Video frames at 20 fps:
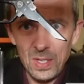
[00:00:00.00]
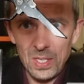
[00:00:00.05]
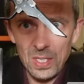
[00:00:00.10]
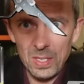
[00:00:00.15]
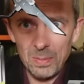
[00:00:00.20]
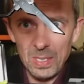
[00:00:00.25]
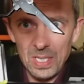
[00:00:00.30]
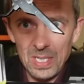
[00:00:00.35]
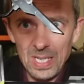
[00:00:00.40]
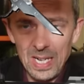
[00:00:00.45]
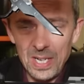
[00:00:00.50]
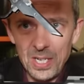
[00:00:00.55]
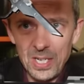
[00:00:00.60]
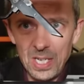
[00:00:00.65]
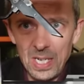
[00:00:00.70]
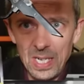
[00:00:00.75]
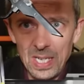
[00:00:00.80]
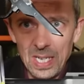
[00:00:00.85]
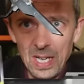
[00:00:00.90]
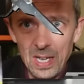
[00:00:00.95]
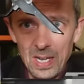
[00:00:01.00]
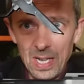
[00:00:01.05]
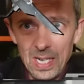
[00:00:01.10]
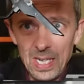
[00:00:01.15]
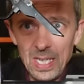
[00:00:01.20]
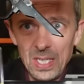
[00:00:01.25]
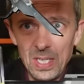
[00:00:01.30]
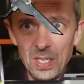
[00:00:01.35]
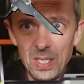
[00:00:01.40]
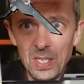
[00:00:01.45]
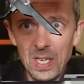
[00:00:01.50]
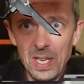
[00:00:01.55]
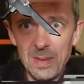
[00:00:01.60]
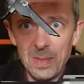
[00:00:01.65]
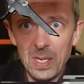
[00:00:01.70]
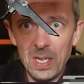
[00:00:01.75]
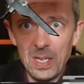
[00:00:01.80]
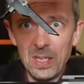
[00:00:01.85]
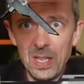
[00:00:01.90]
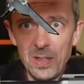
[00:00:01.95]
It's substantially, it is the
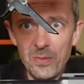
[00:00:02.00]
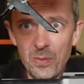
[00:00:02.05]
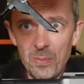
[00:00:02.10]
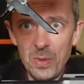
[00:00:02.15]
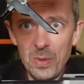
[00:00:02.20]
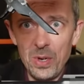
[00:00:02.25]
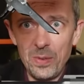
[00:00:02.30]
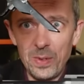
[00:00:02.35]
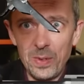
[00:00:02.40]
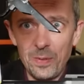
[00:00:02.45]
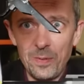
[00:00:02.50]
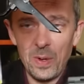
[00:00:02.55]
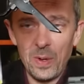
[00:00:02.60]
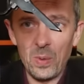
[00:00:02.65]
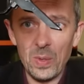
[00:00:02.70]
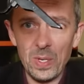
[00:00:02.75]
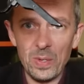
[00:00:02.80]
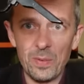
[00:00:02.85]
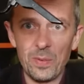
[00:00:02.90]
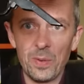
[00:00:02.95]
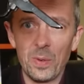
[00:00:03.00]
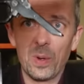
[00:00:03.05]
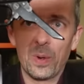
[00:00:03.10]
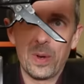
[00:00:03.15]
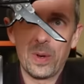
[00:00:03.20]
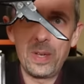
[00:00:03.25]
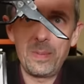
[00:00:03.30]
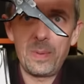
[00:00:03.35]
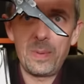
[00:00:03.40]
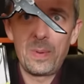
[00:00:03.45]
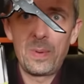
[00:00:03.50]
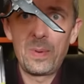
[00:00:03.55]
same gun. They've removed the folding foregrip,